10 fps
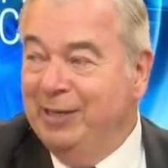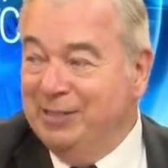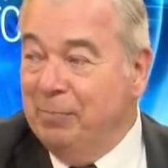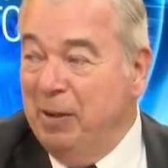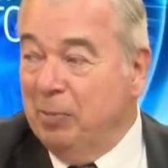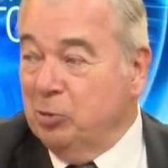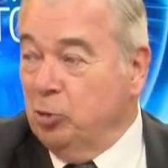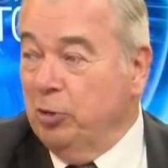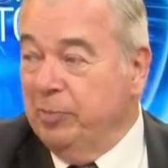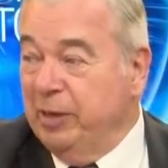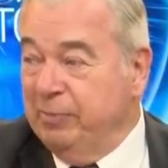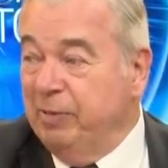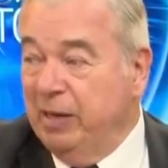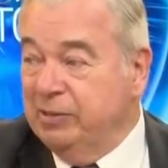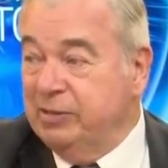some people are talking about a
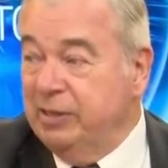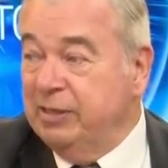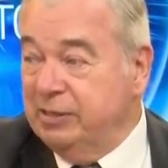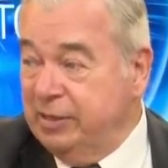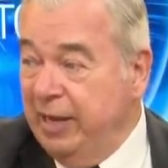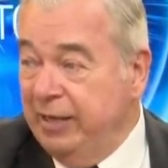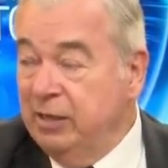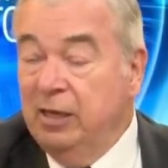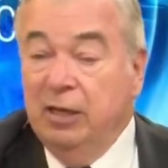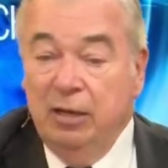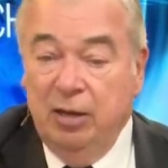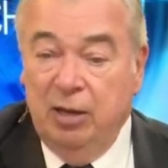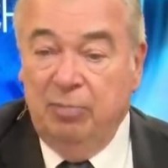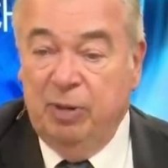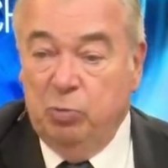Palestinian state,
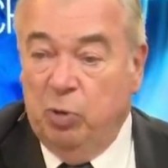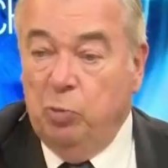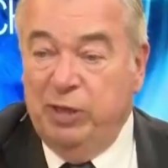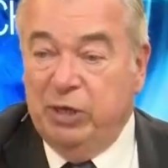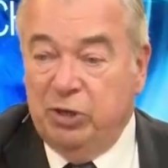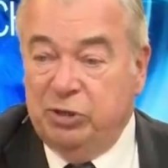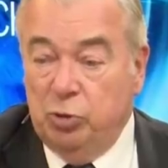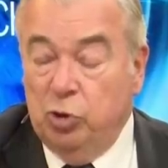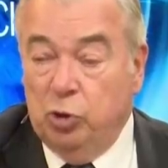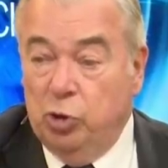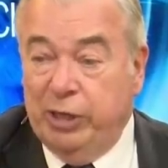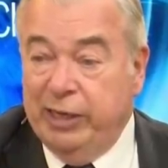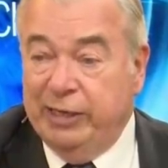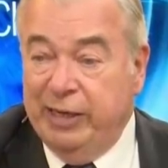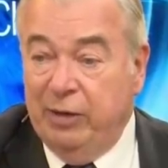uh, but what we are lo- looking
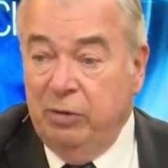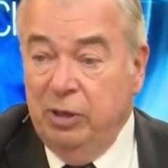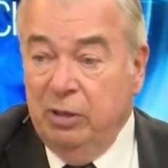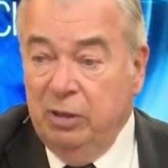at now,